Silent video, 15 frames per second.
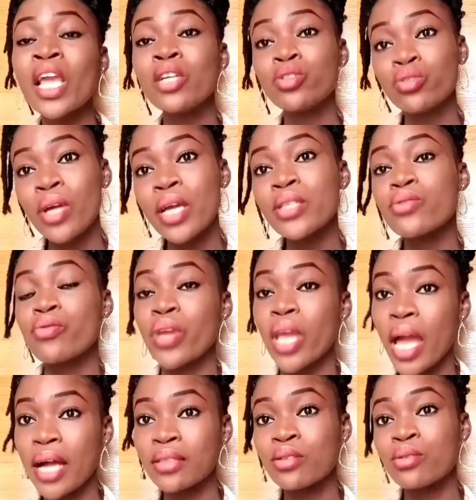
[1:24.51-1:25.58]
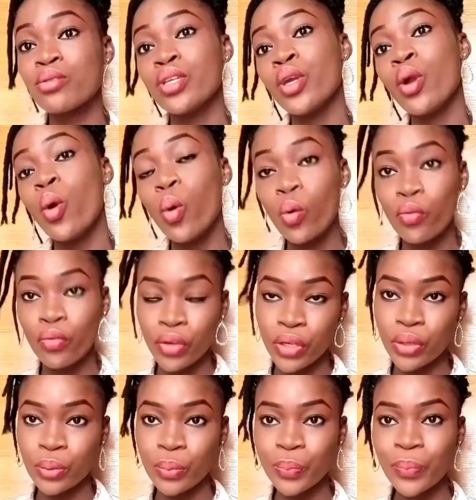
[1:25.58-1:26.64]
trying to react to the whole
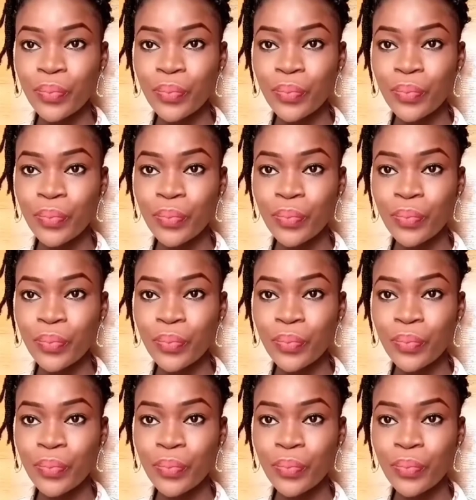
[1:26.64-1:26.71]
video.